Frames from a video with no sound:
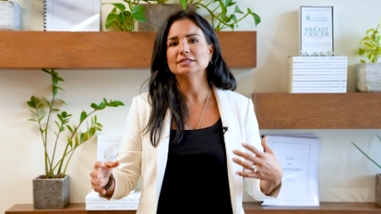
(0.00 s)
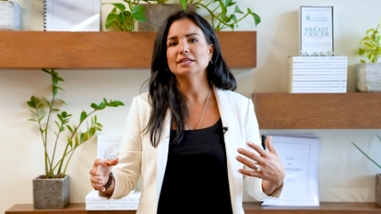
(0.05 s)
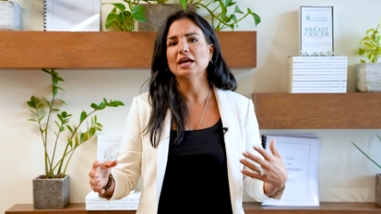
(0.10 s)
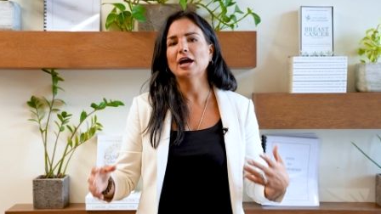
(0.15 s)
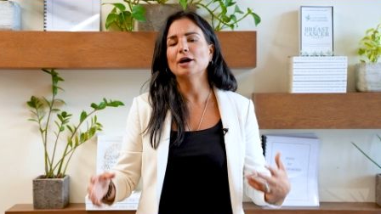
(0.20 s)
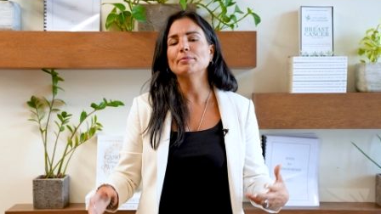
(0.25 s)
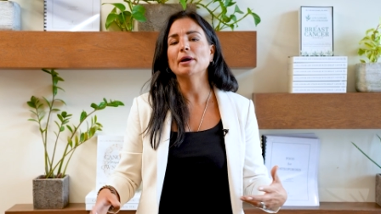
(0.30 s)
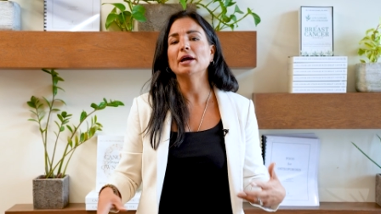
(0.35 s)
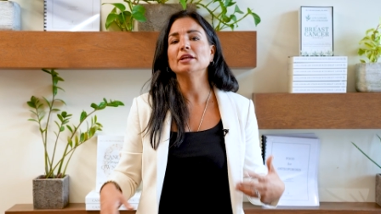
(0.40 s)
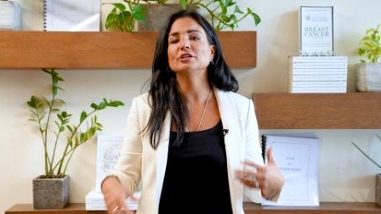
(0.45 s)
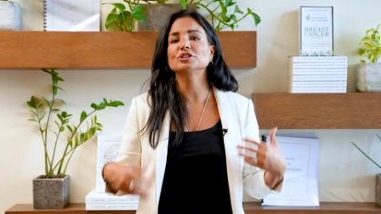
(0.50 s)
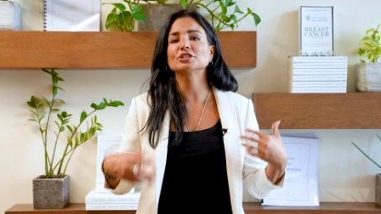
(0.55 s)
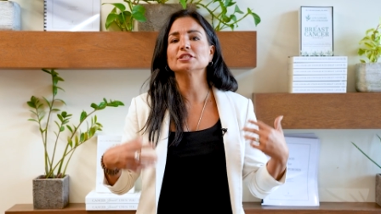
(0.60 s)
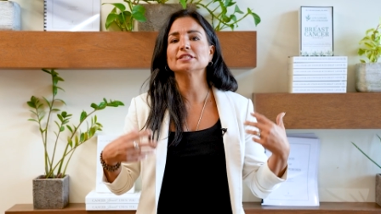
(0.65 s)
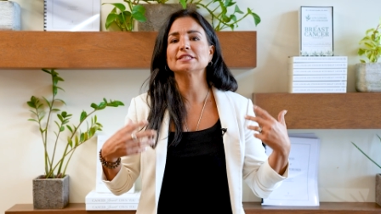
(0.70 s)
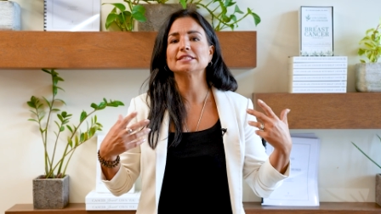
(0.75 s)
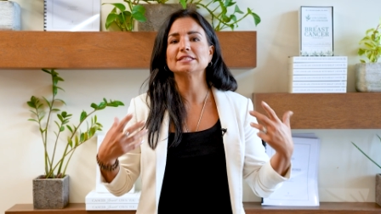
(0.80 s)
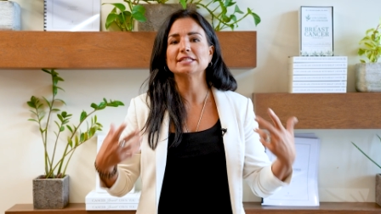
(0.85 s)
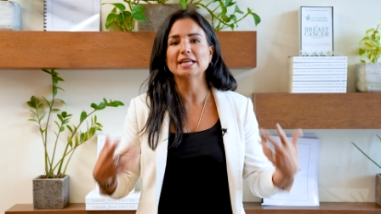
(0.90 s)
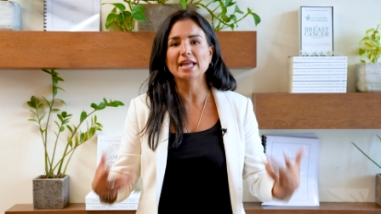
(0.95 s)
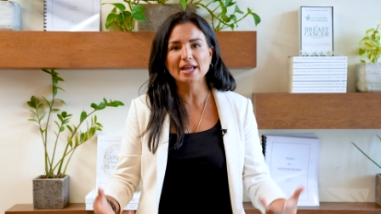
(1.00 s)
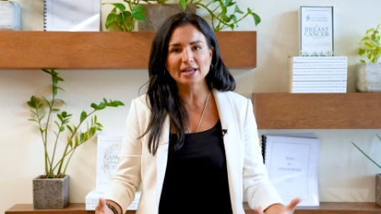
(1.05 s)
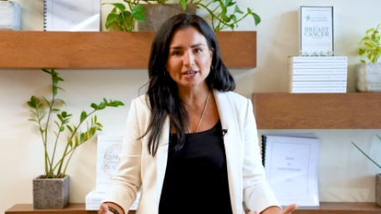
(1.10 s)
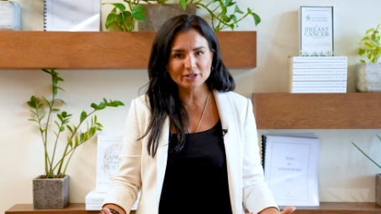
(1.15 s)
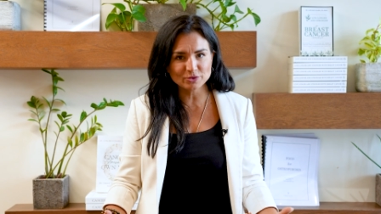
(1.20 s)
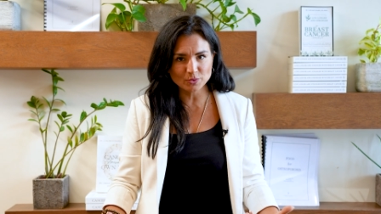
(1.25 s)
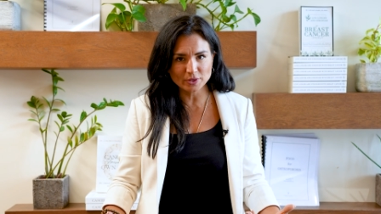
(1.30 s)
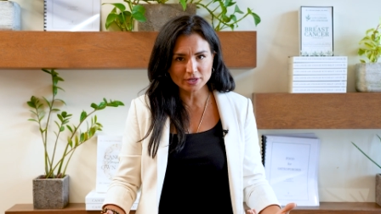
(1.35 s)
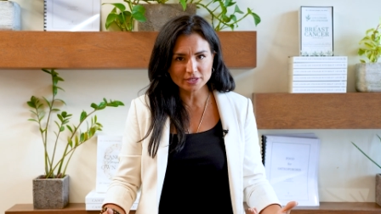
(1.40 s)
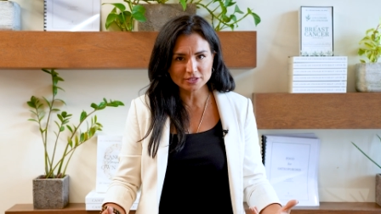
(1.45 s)
to help
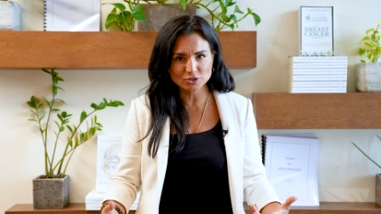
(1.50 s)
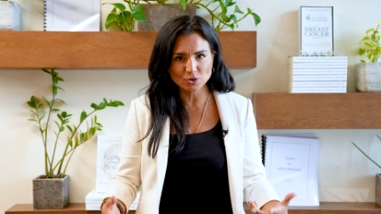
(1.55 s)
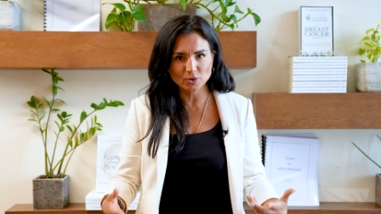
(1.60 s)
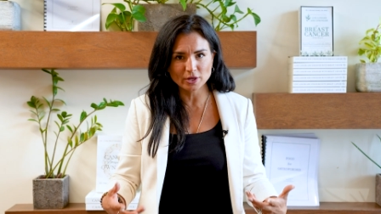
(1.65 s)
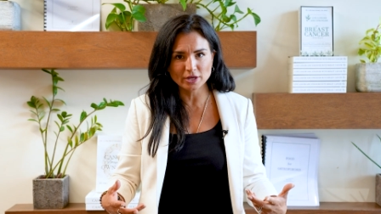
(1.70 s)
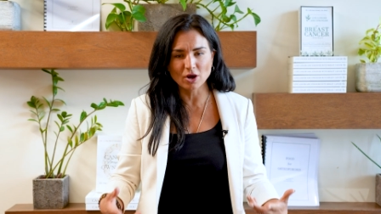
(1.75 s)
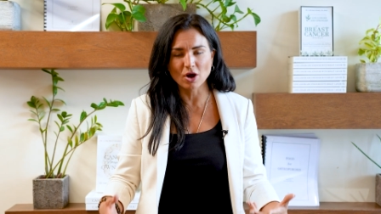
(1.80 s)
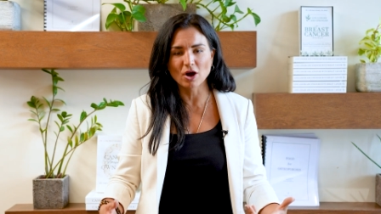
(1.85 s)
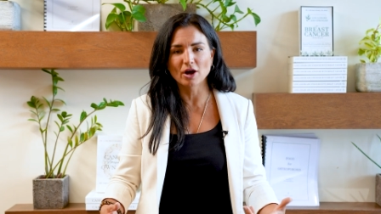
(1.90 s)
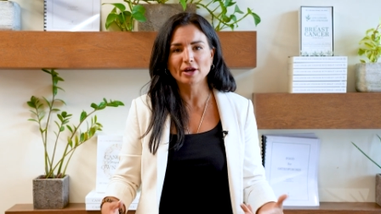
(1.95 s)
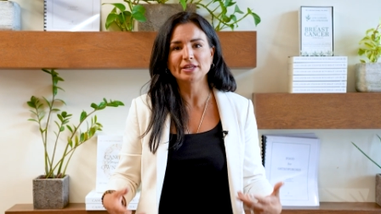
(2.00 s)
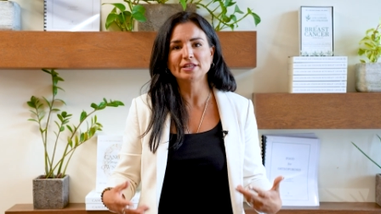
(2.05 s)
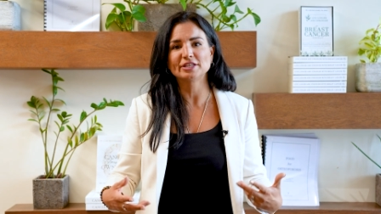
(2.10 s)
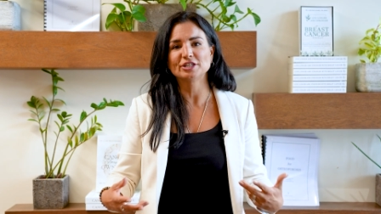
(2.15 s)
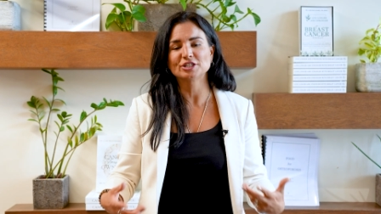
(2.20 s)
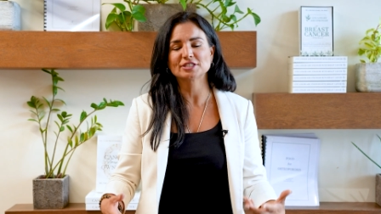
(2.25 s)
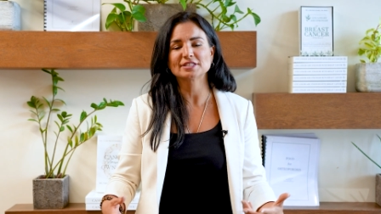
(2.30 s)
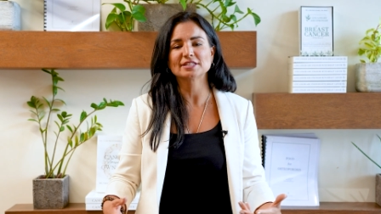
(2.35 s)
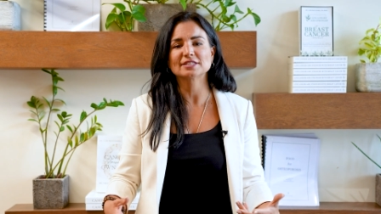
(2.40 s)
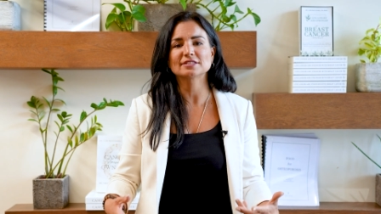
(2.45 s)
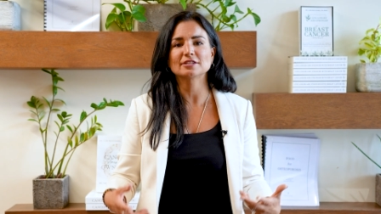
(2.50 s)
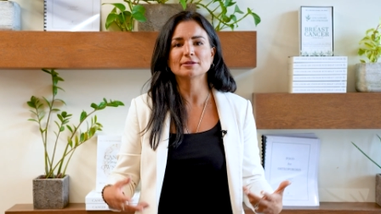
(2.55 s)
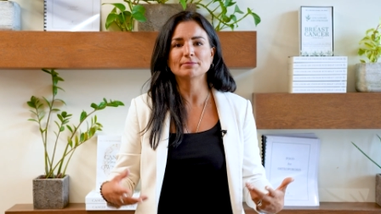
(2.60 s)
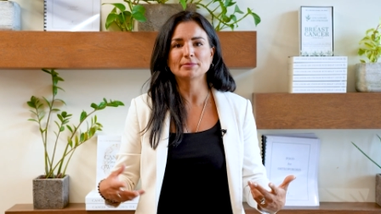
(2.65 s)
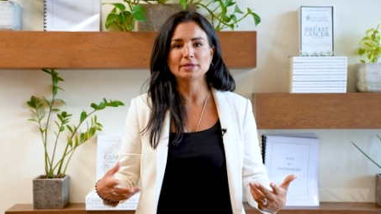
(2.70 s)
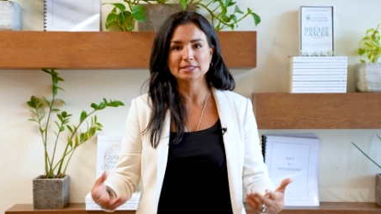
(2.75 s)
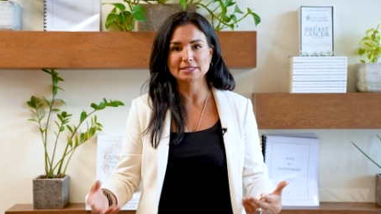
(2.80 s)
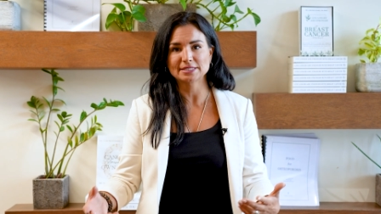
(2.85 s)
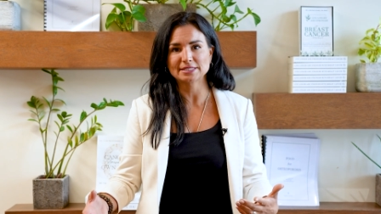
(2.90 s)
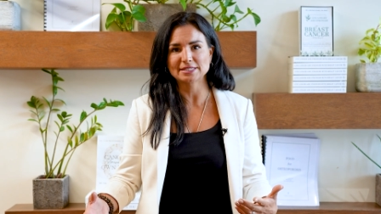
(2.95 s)
understand what is going on in your system
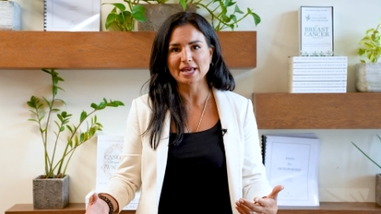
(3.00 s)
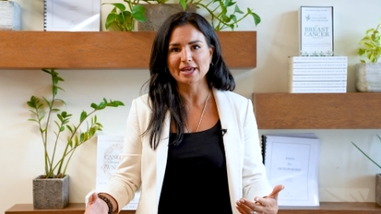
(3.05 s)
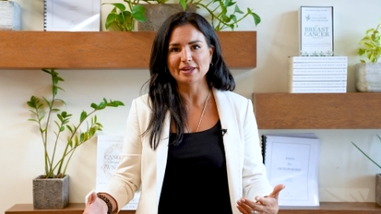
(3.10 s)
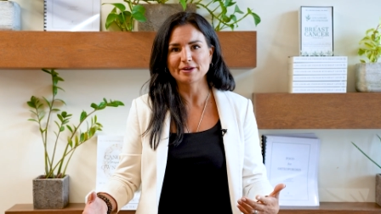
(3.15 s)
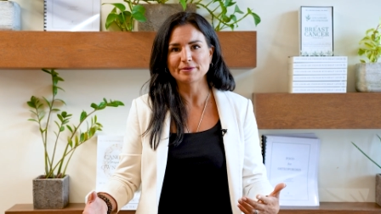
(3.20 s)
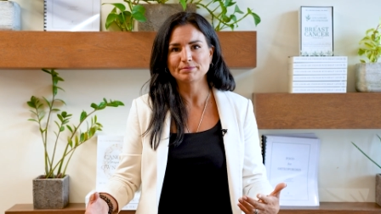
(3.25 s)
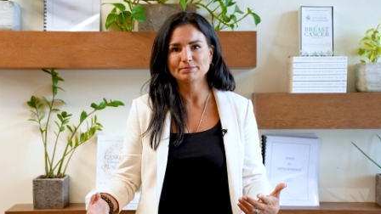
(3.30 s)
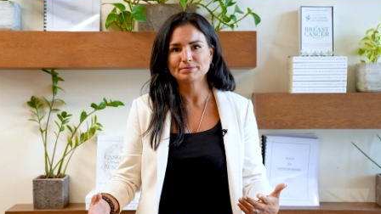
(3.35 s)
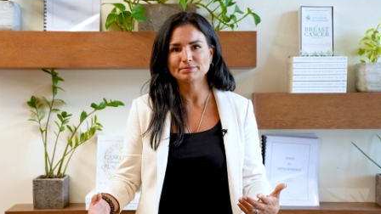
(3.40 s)
instead.